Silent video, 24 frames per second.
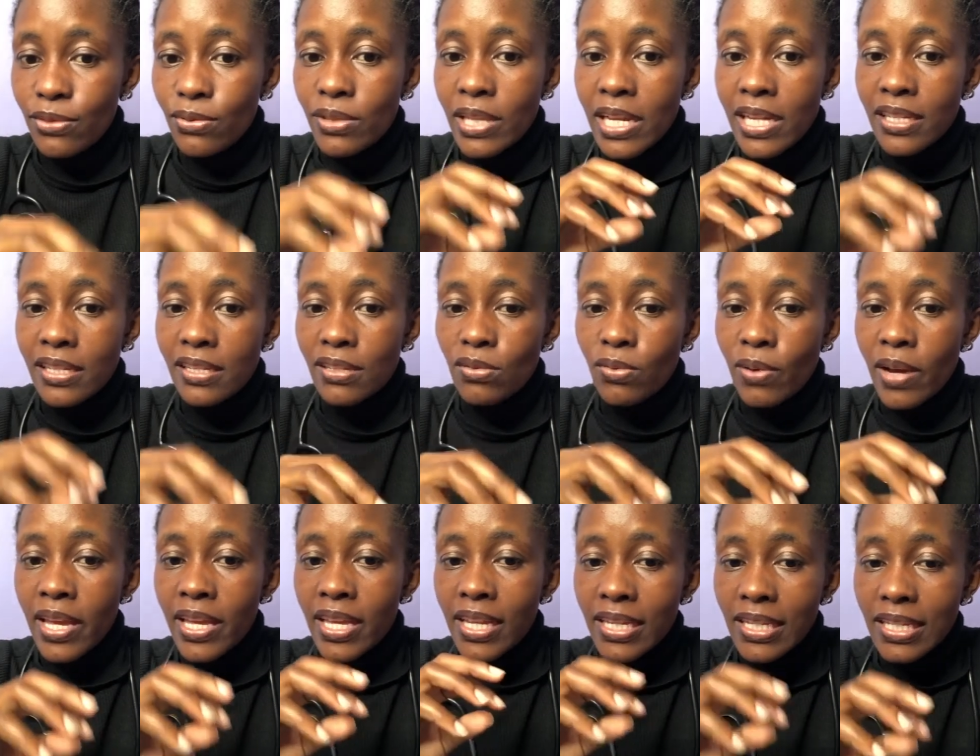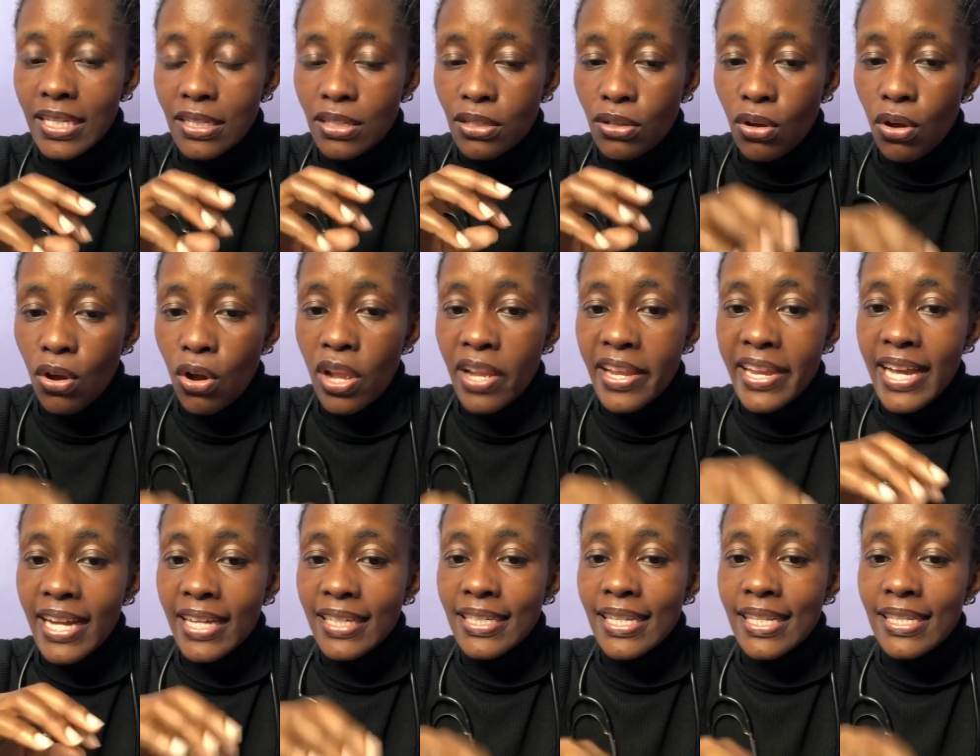That is why it is called
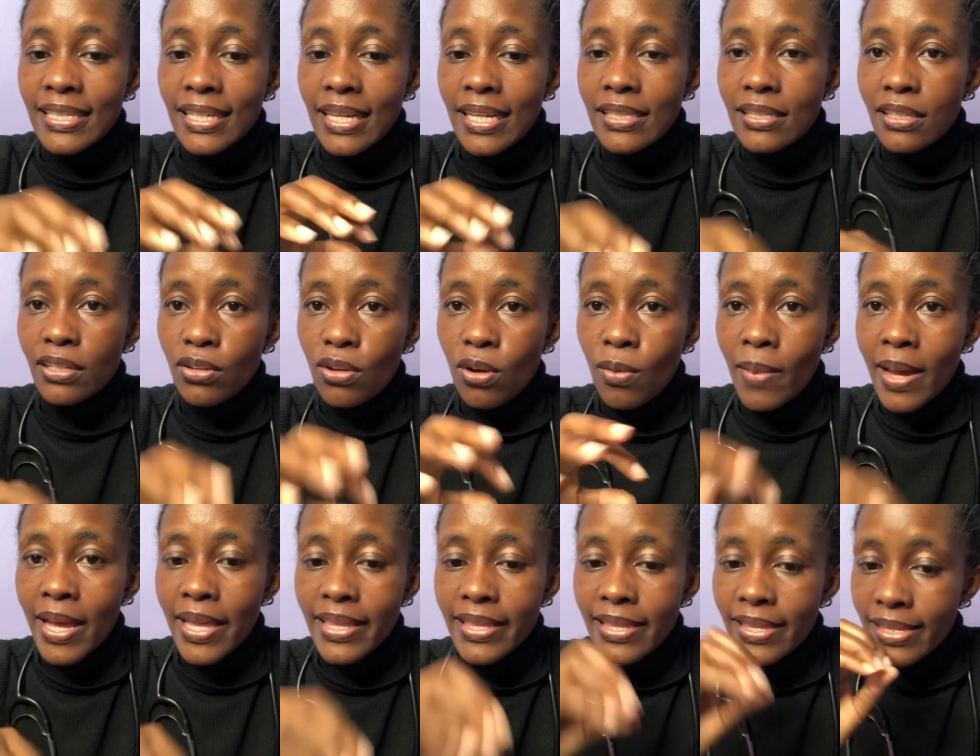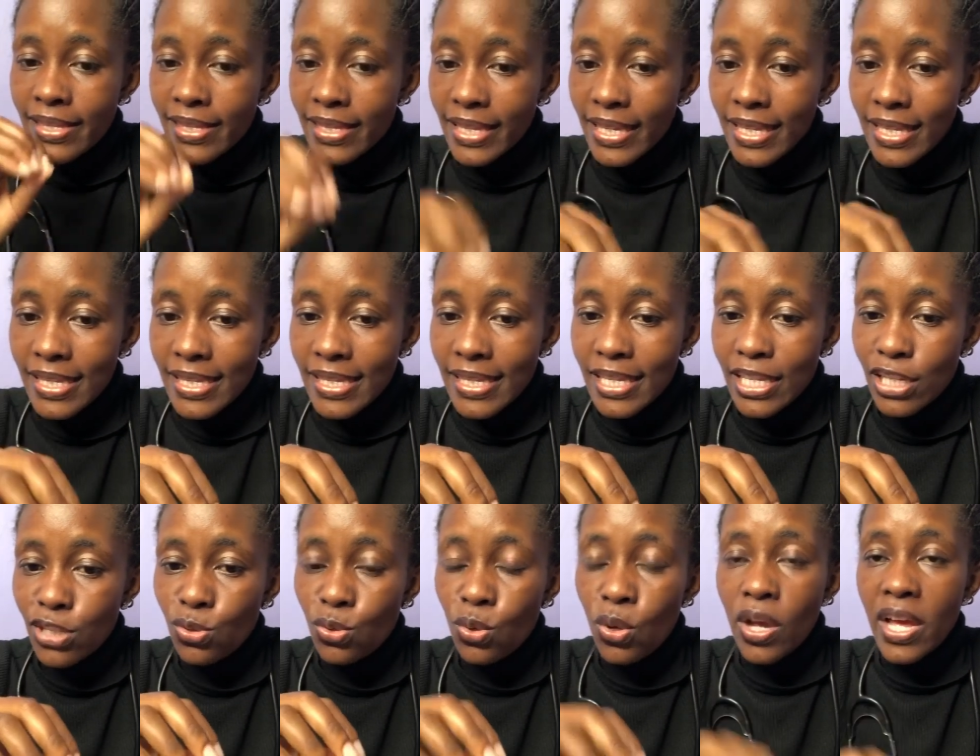ductal carcinoma in
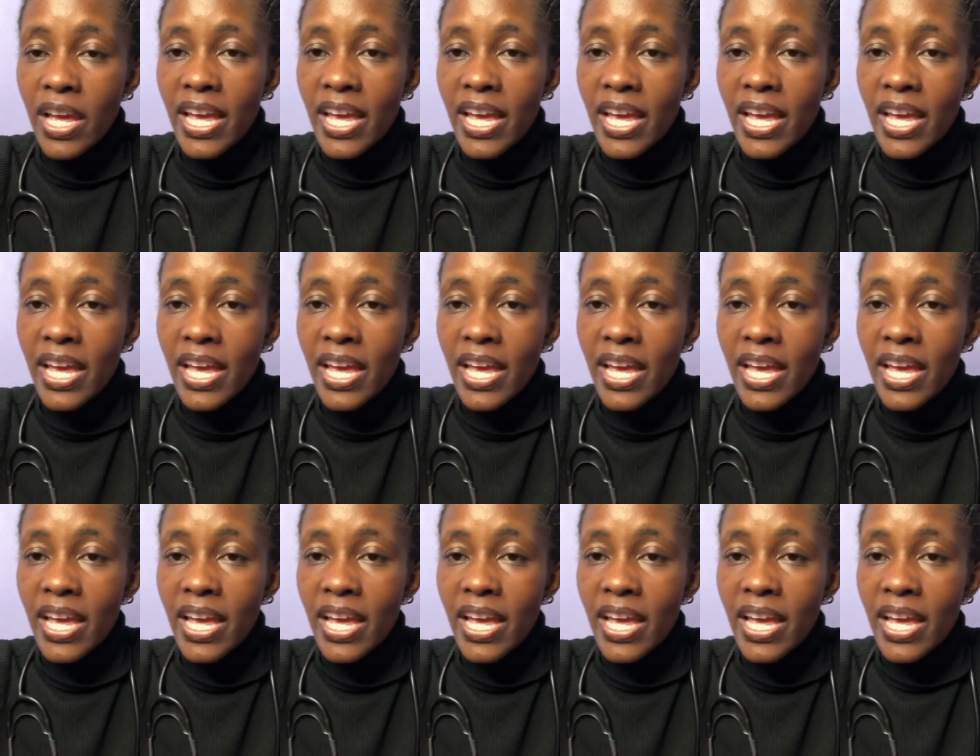situ.